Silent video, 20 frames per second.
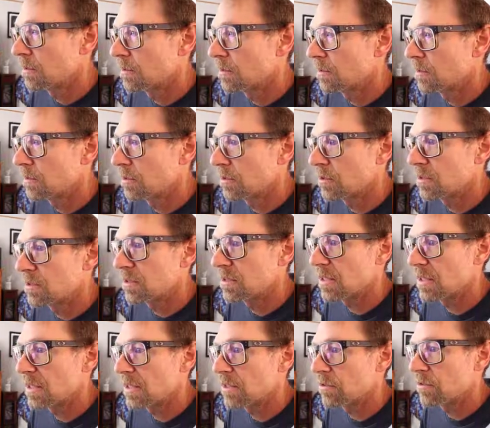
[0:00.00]
So I'll just
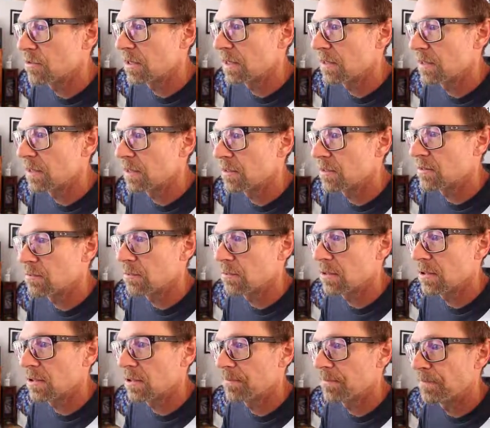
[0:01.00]
take and drag this
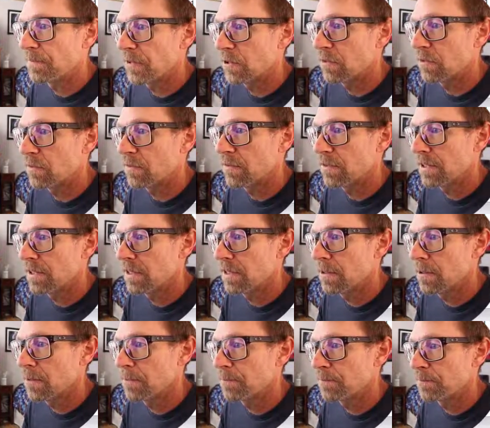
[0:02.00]
one over
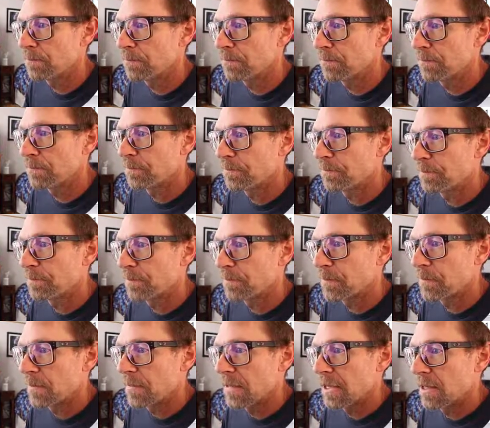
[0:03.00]
here.
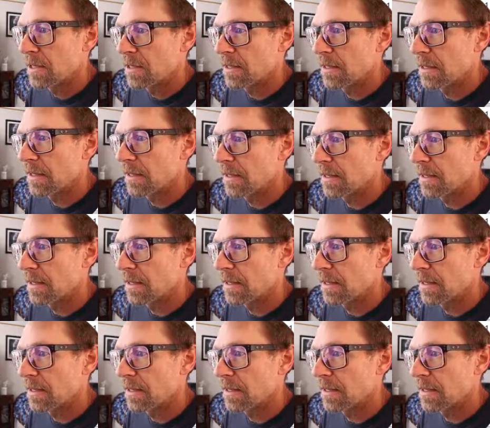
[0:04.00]
Now that